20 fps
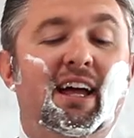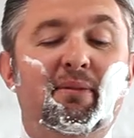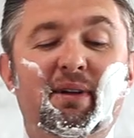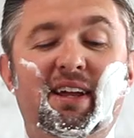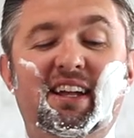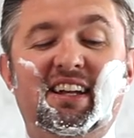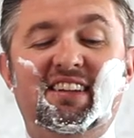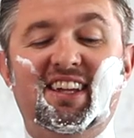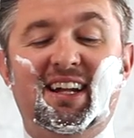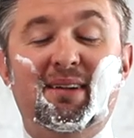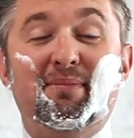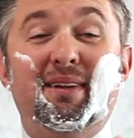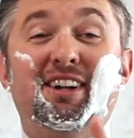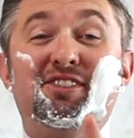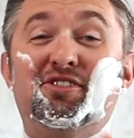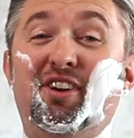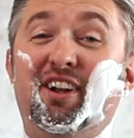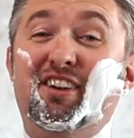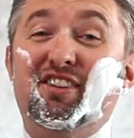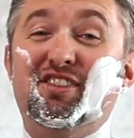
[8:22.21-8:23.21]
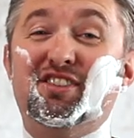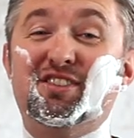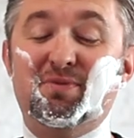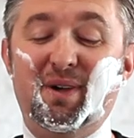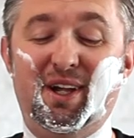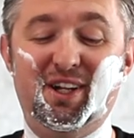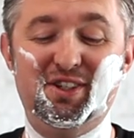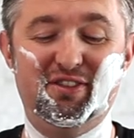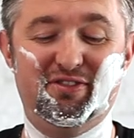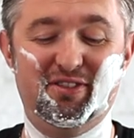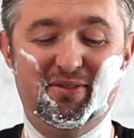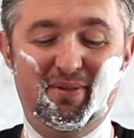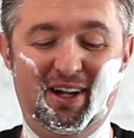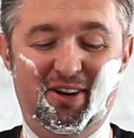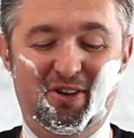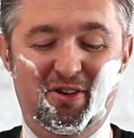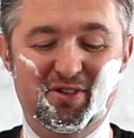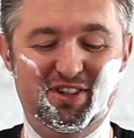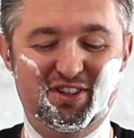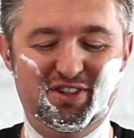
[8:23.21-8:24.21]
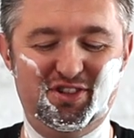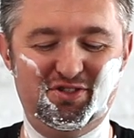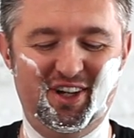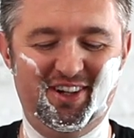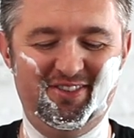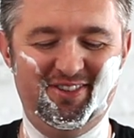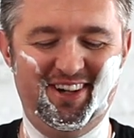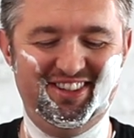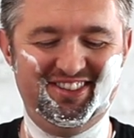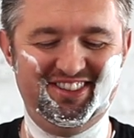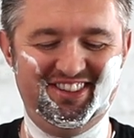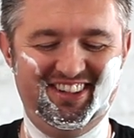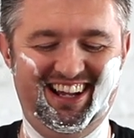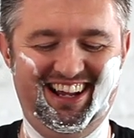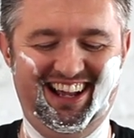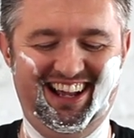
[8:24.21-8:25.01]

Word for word: that being said, I'm not trying to dissuade you from owning a straight razor,